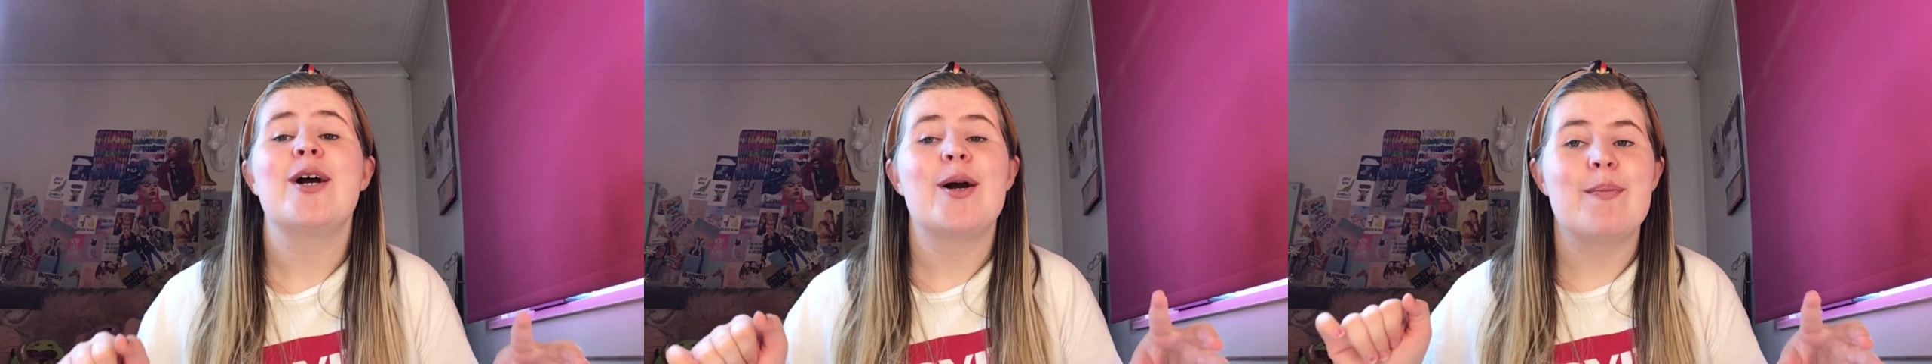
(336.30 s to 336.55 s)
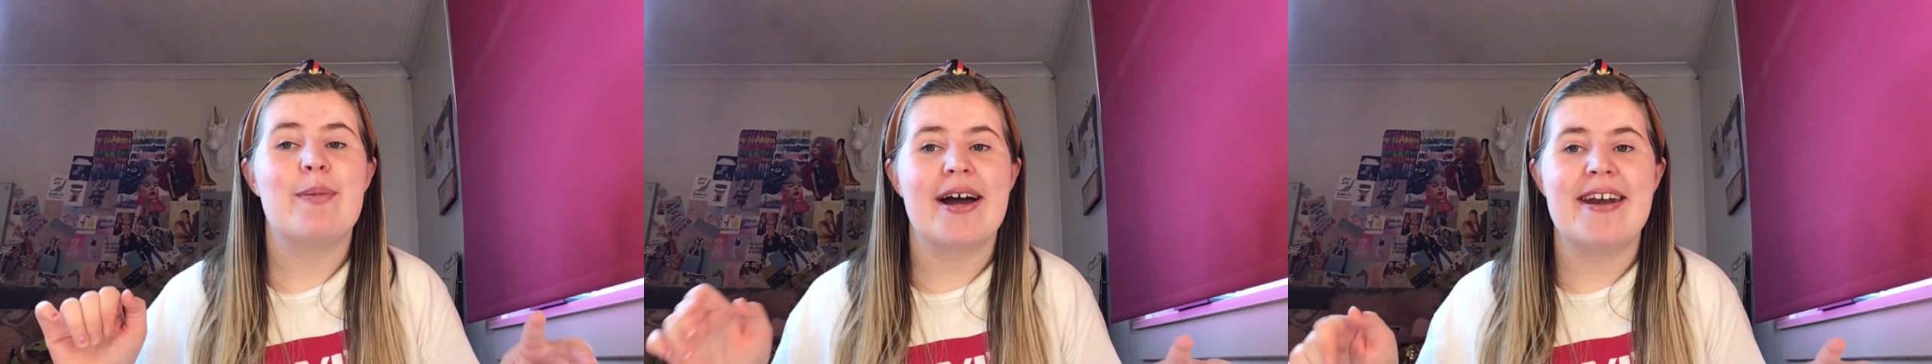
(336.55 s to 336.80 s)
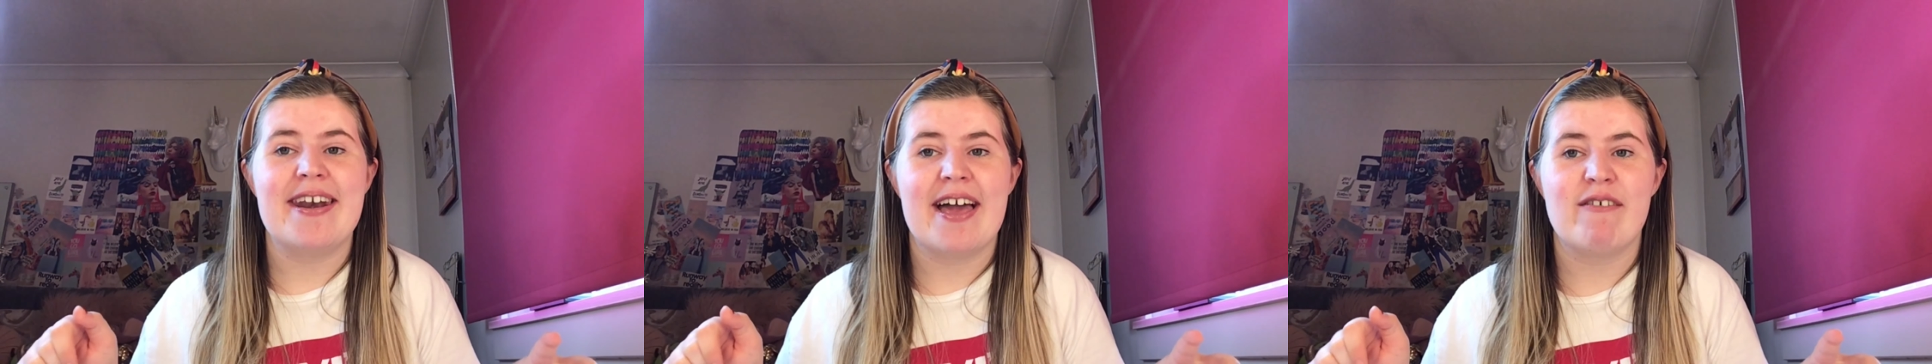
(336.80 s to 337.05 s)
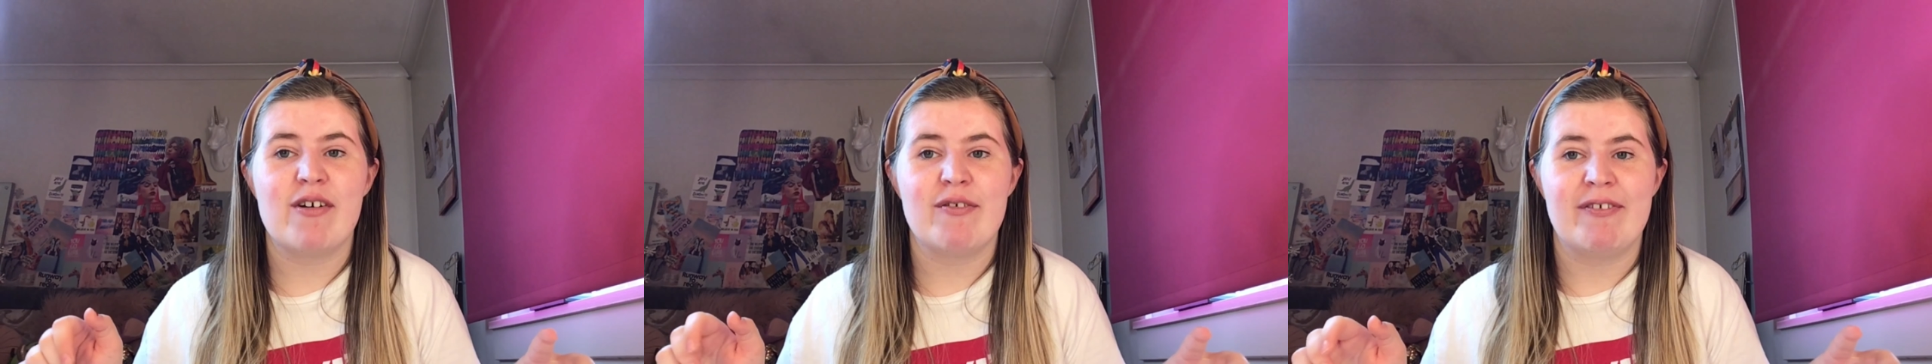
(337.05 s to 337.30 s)
but I
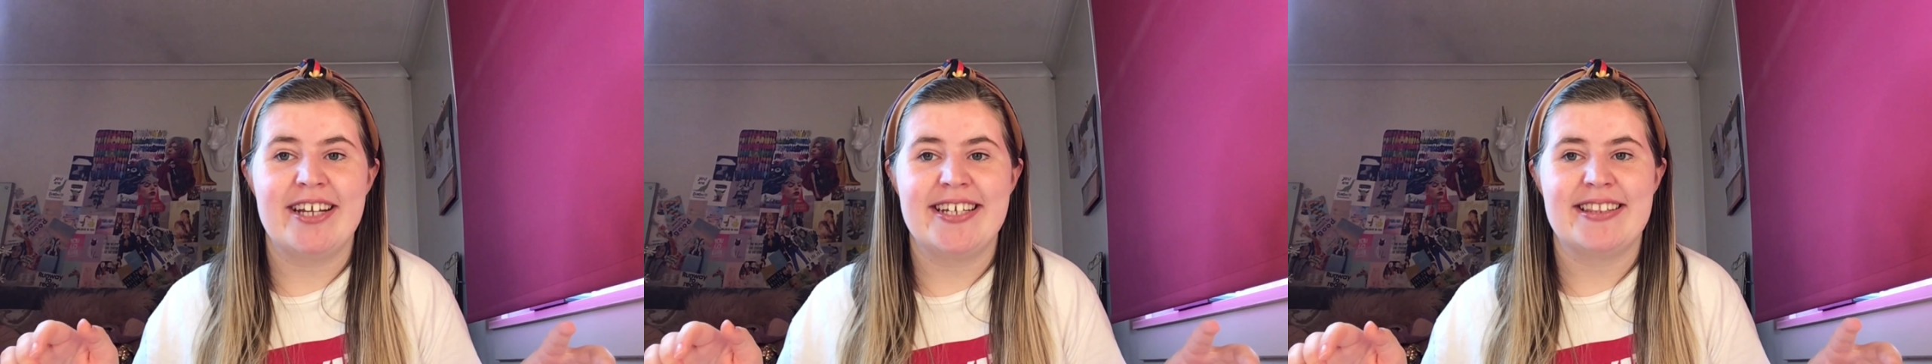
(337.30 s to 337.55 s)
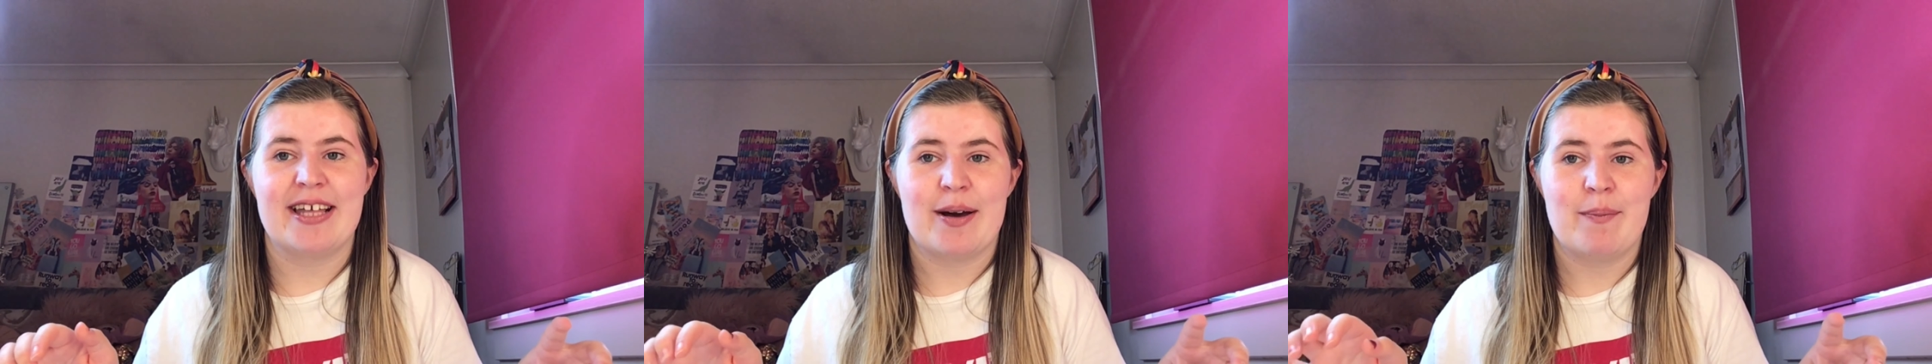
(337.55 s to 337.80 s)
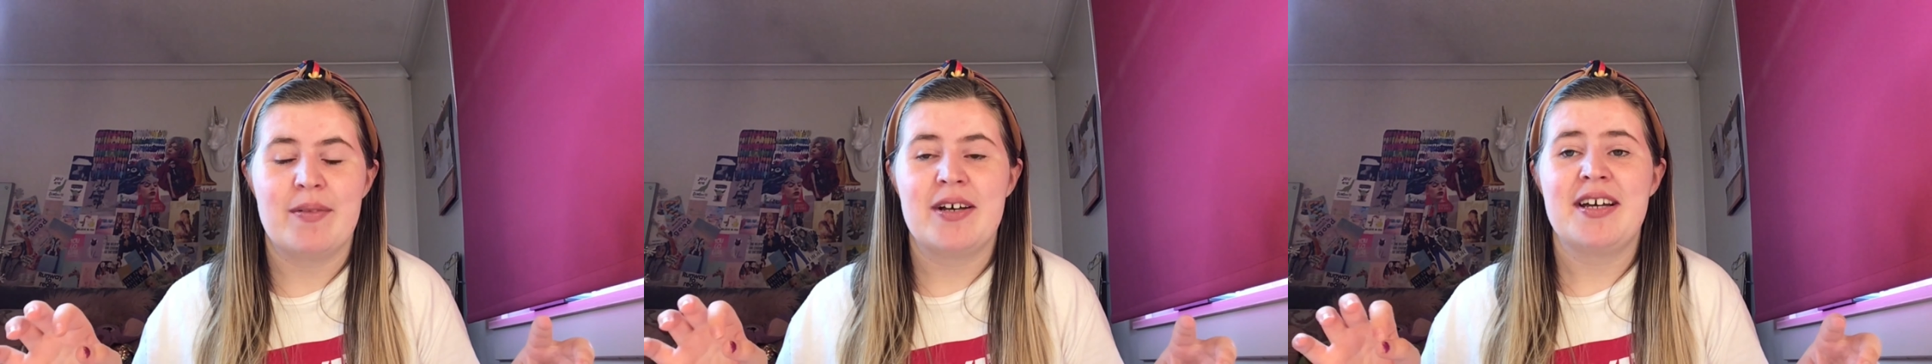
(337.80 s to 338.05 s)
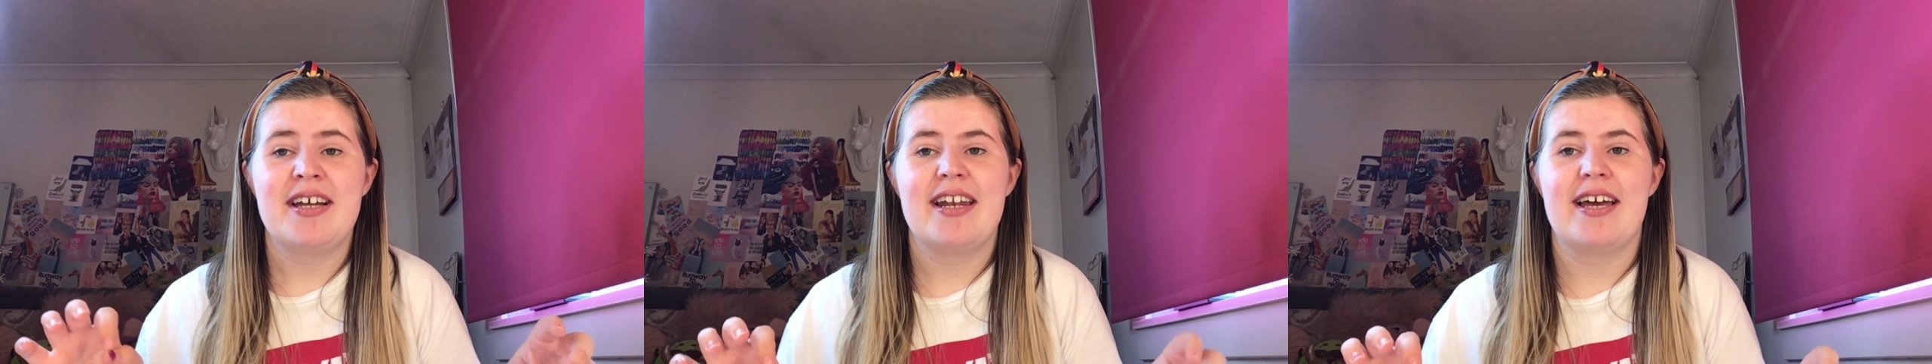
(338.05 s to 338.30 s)
never read them.
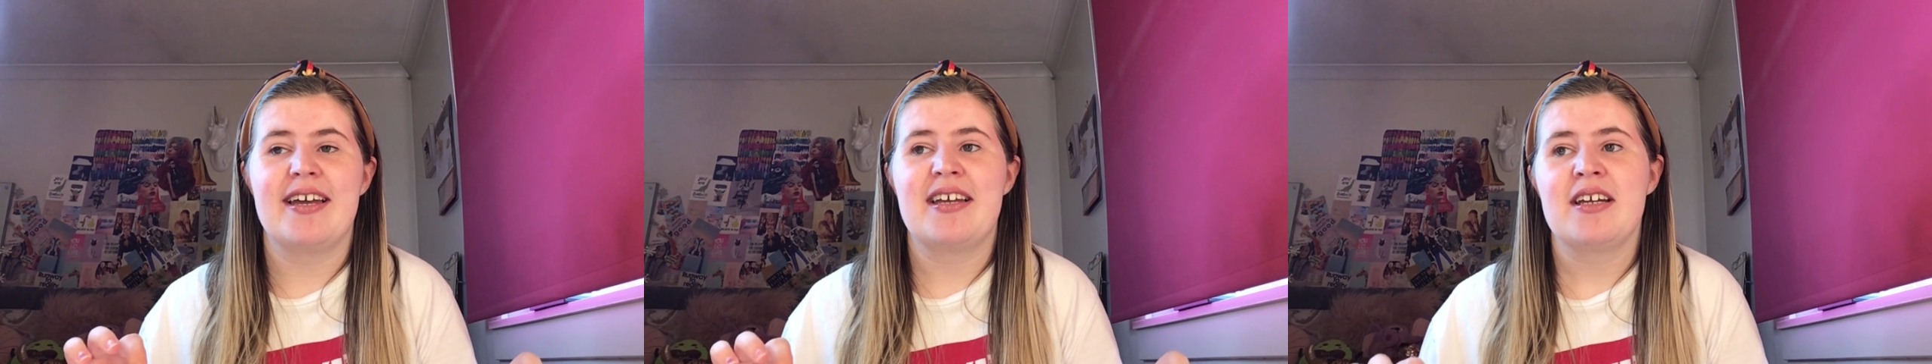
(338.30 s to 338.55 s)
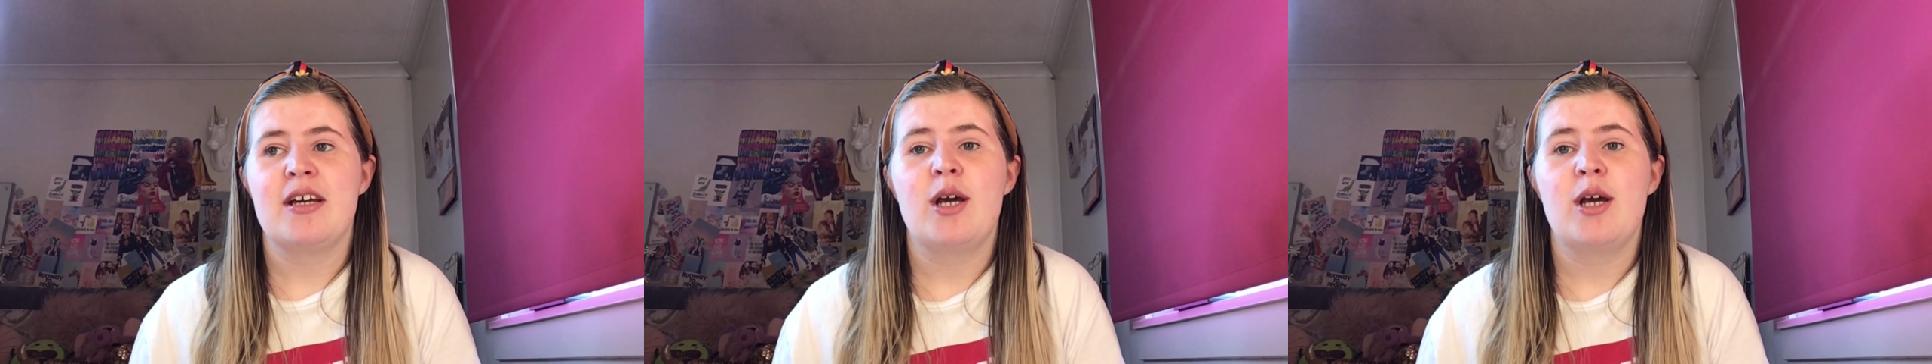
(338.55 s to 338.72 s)
Like